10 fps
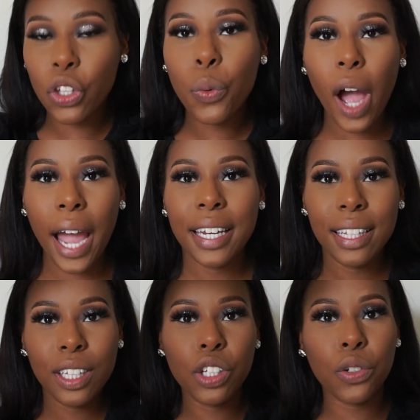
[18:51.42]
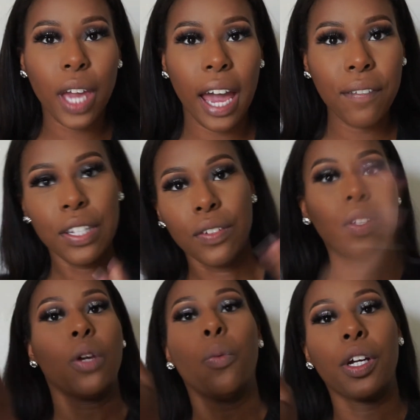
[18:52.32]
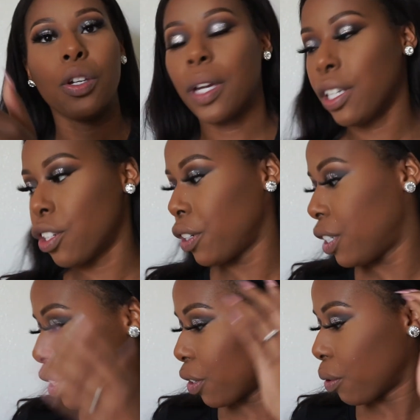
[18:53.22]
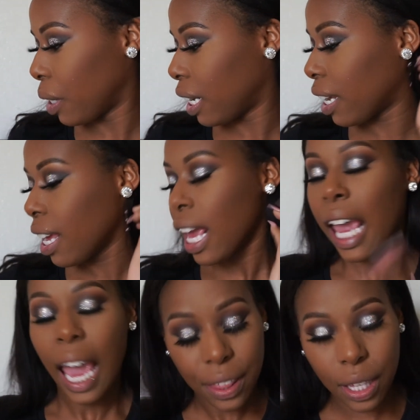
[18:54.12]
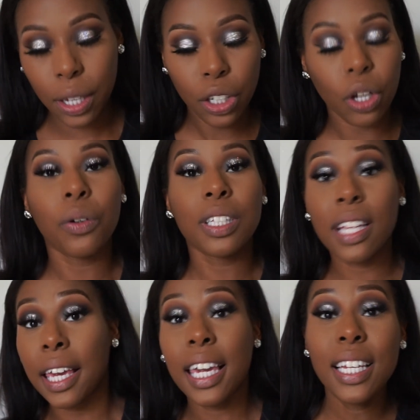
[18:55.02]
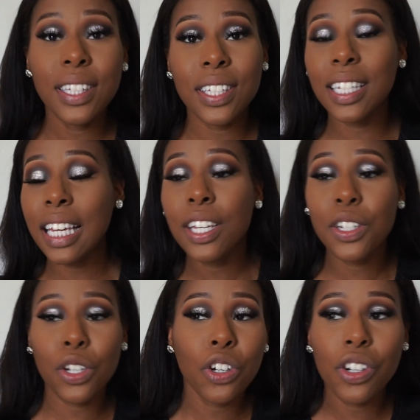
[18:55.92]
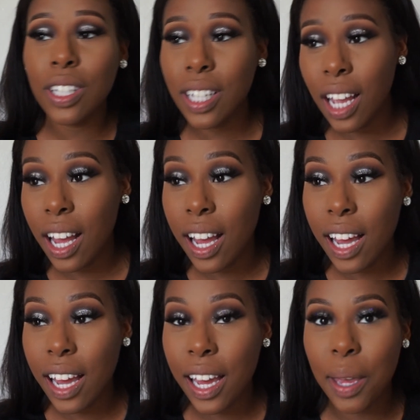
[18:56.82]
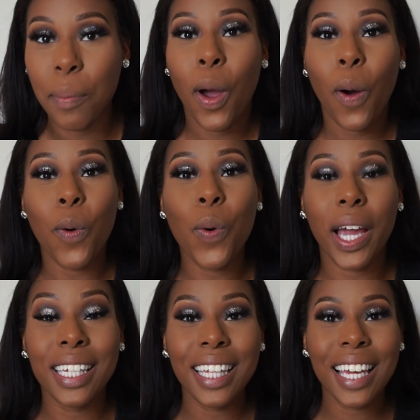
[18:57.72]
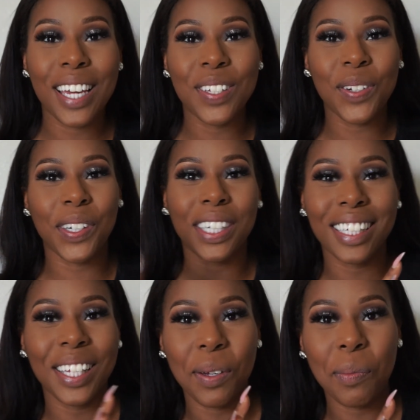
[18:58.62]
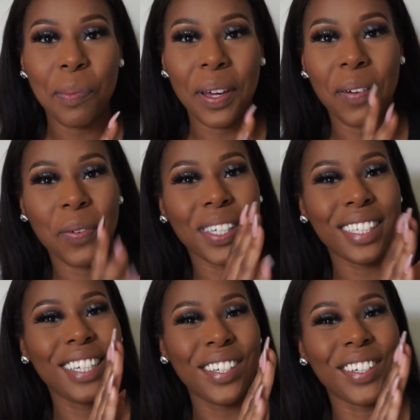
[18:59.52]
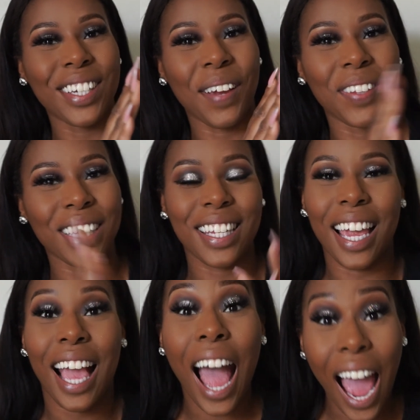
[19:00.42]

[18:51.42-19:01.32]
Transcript: You hide in the little cavities of like where you enter into the arena, and then, you know, it's like, it's t-shirt time. Oh, I can like insert a clip of what t-shirt time looks like.